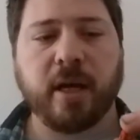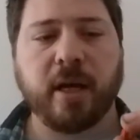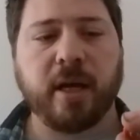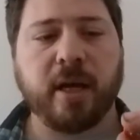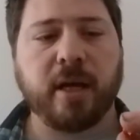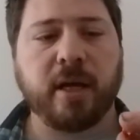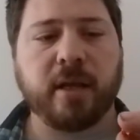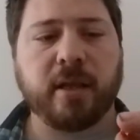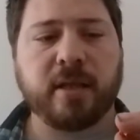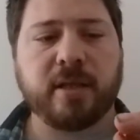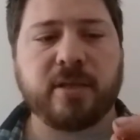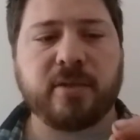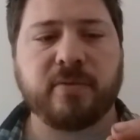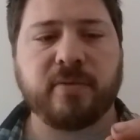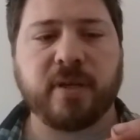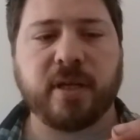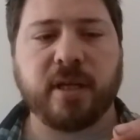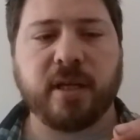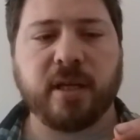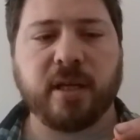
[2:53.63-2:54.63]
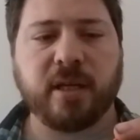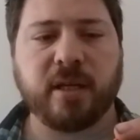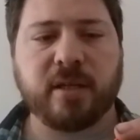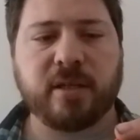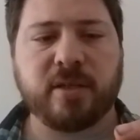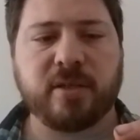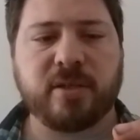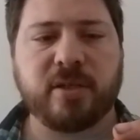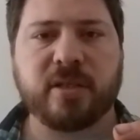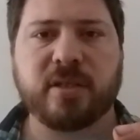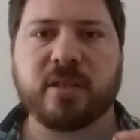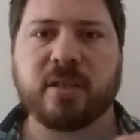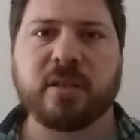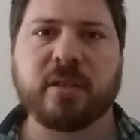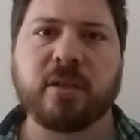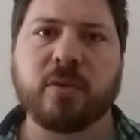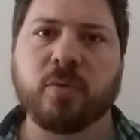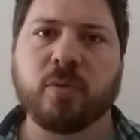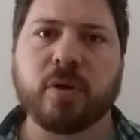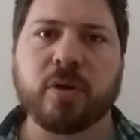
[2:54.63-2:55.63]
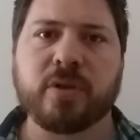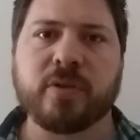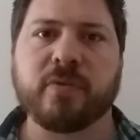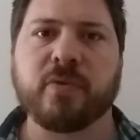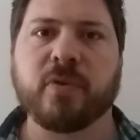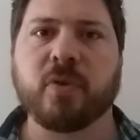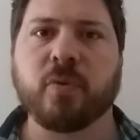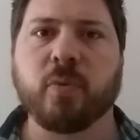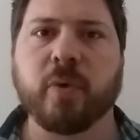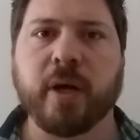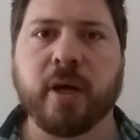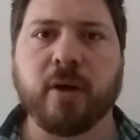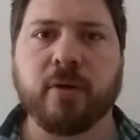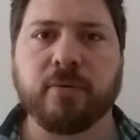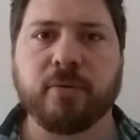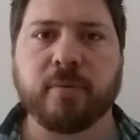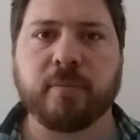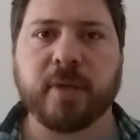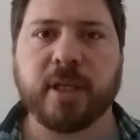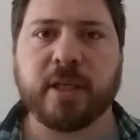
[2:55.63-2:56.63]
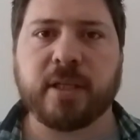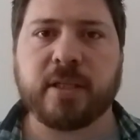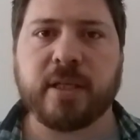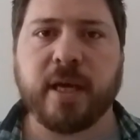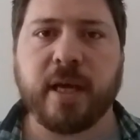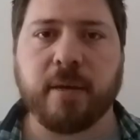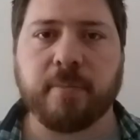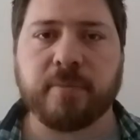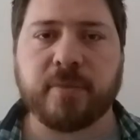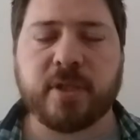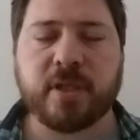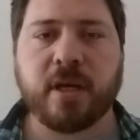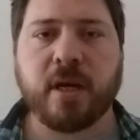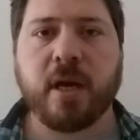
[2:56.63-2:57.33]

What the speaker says: and this fitting is just a little worse for the wear from the attempt.